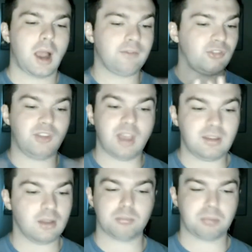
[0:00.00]
I've
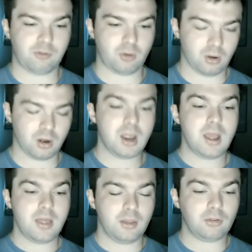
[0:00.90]
said this before.
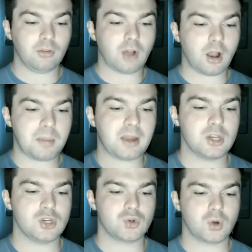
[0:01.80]
This is all about
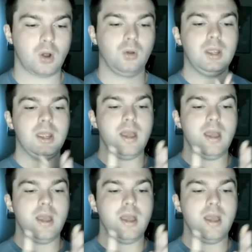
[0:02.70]
control.